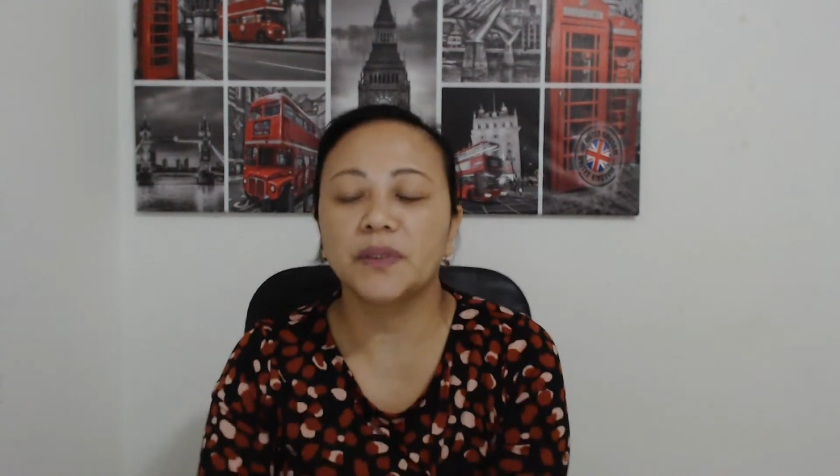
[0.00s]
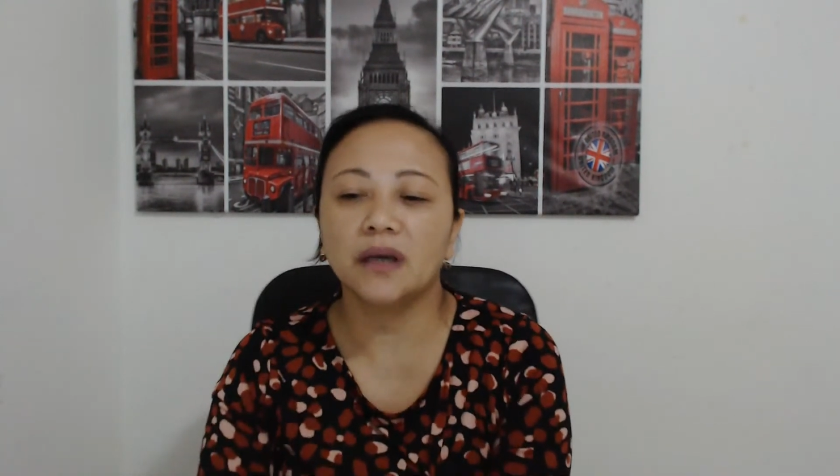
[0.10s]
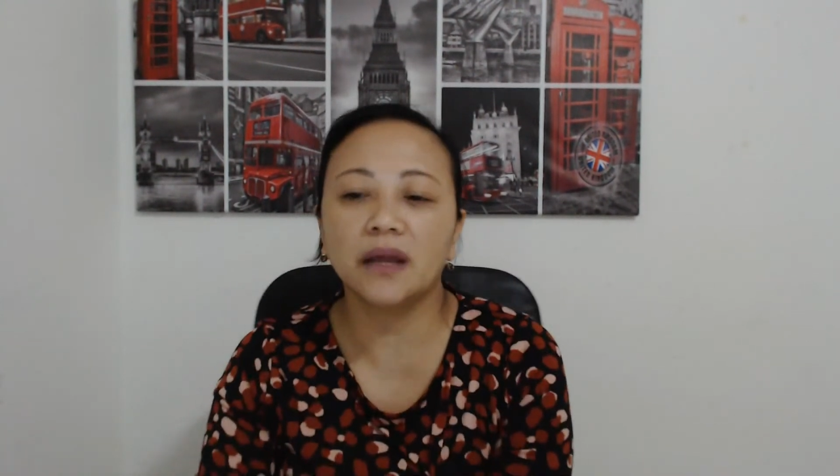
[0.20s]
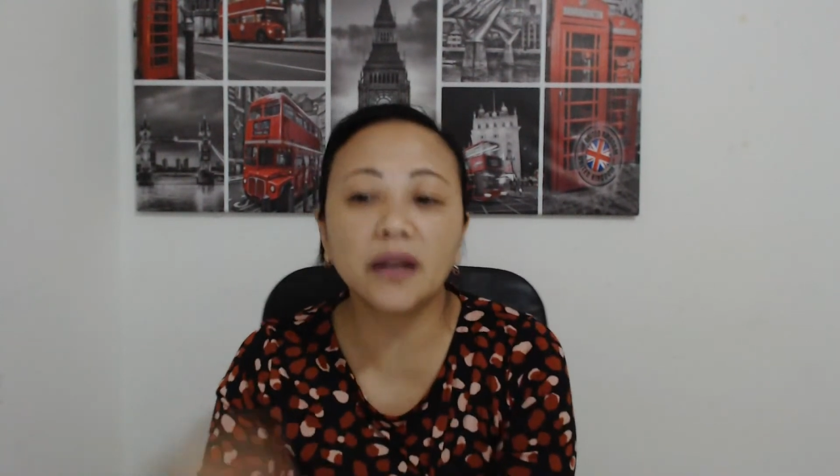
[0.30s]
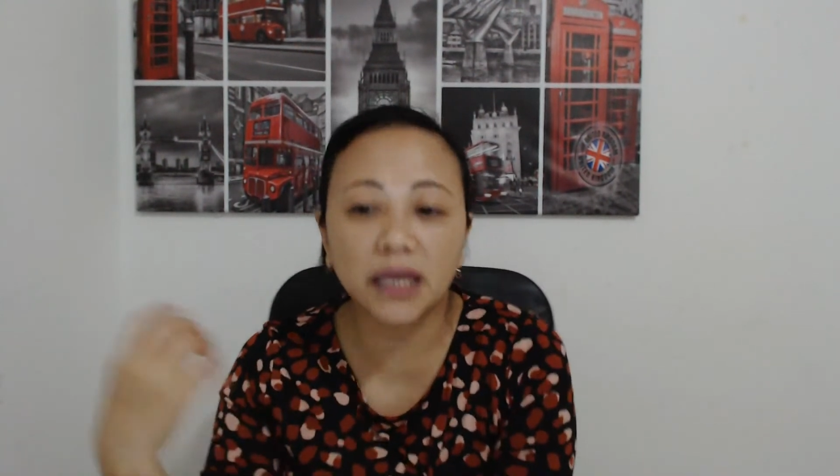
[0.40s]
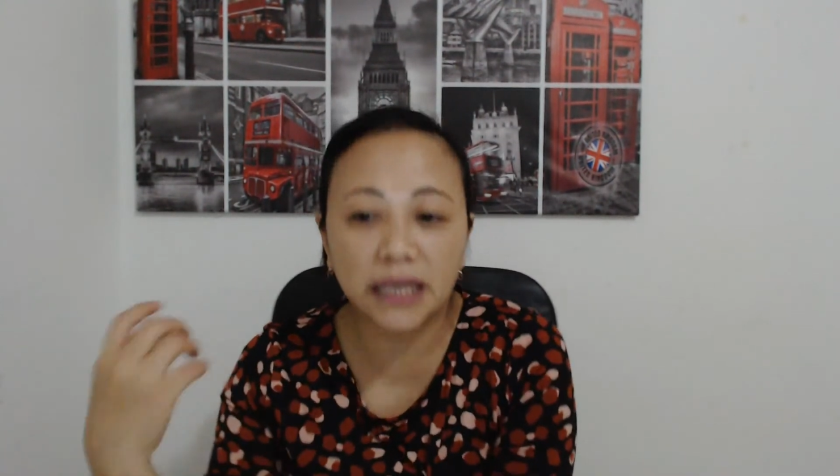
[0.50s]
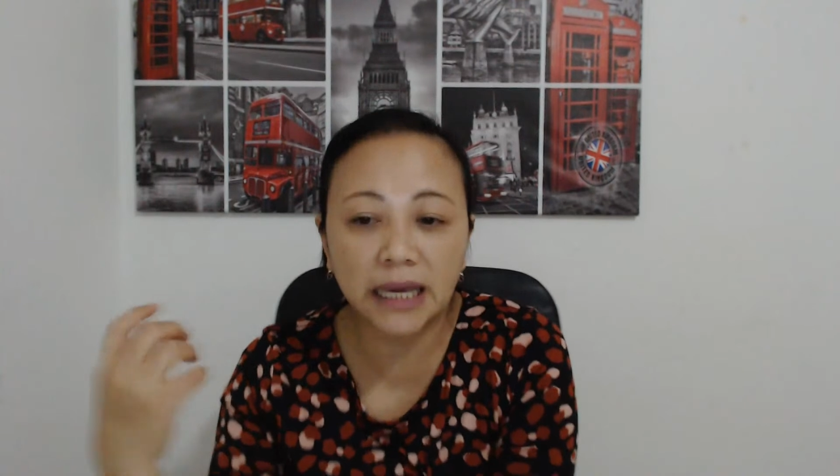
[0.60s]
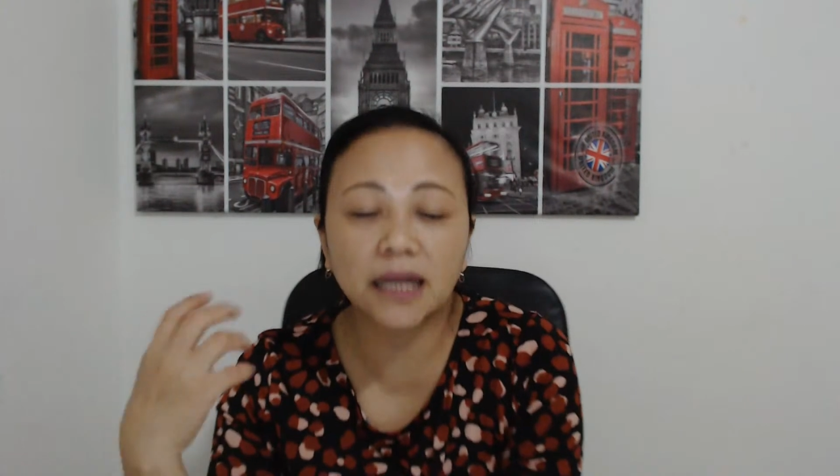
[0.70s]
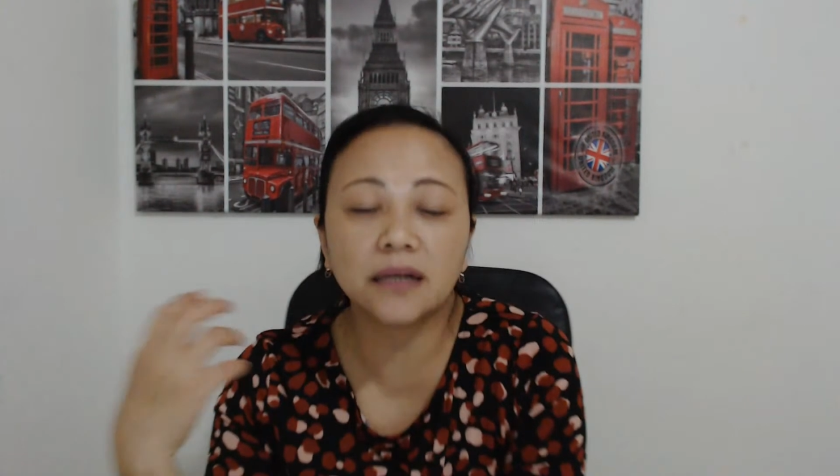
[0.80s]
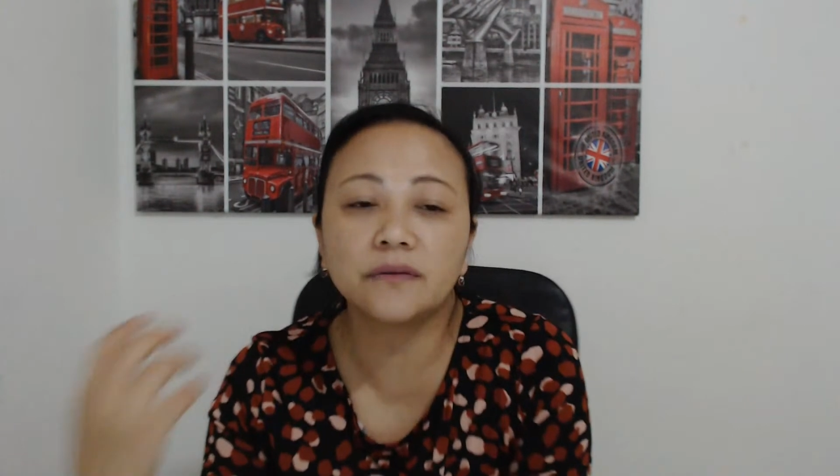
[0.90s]
And then
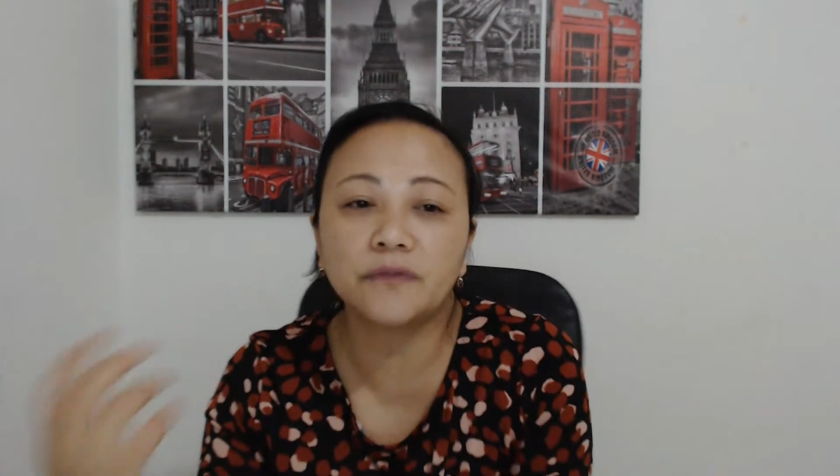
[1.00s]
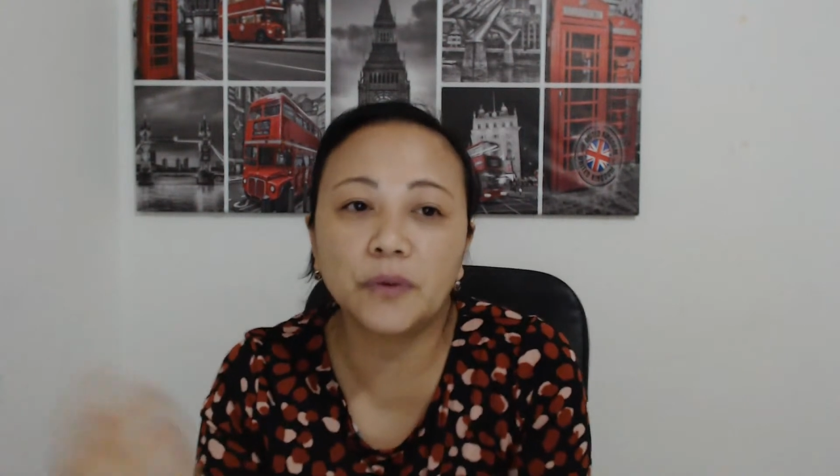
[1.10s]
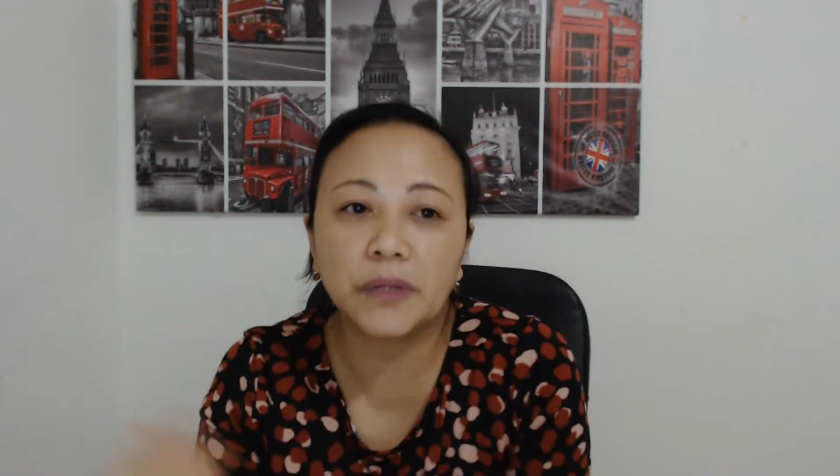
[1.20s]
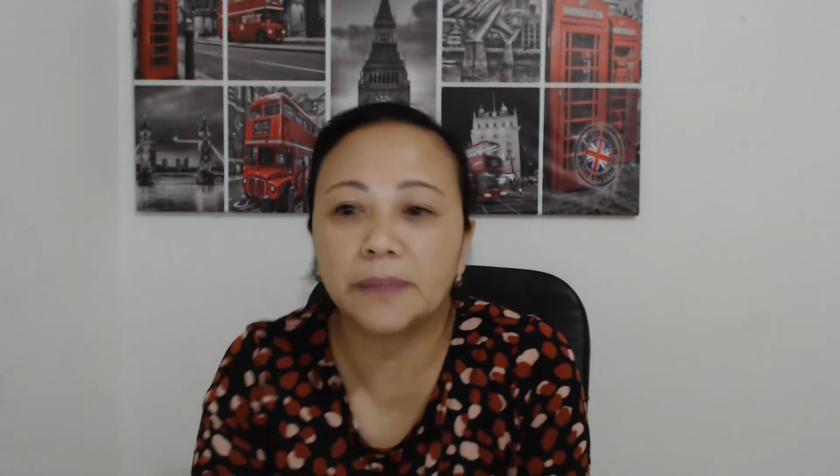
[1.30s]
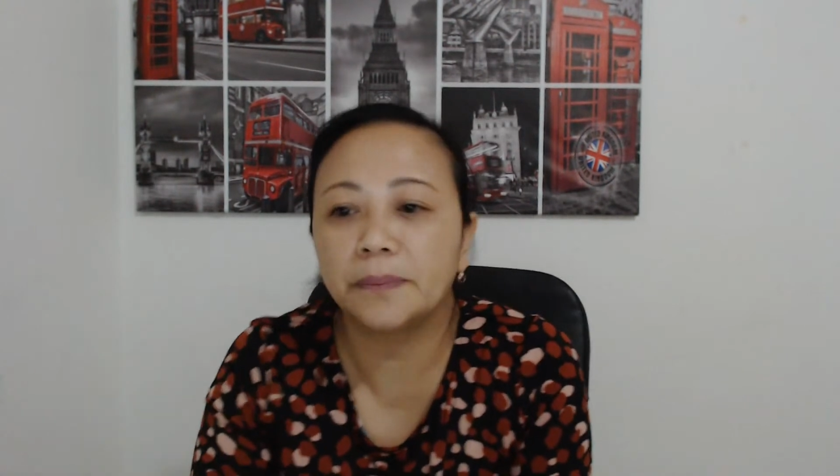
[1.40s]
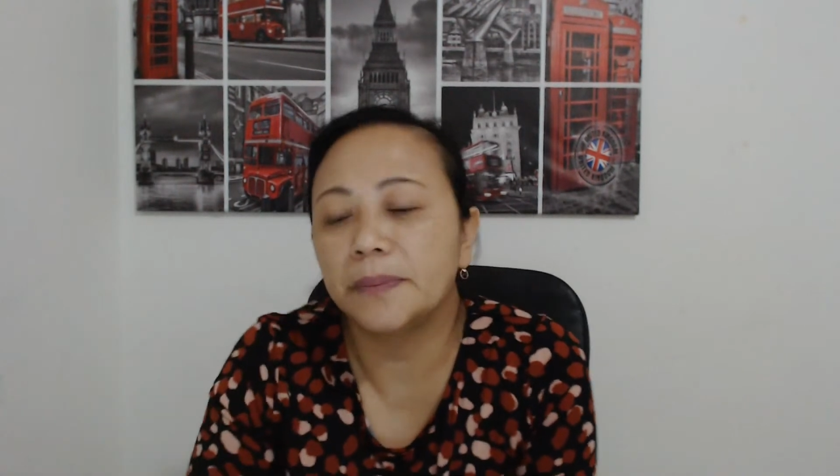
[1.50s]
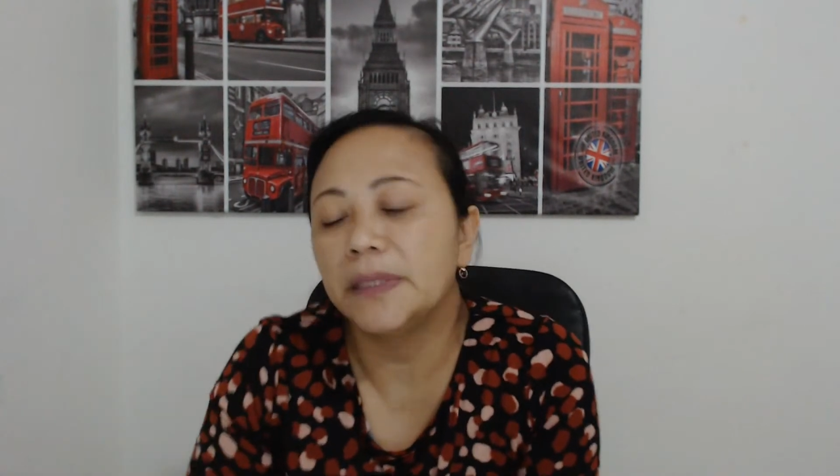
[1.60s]
again, phone them.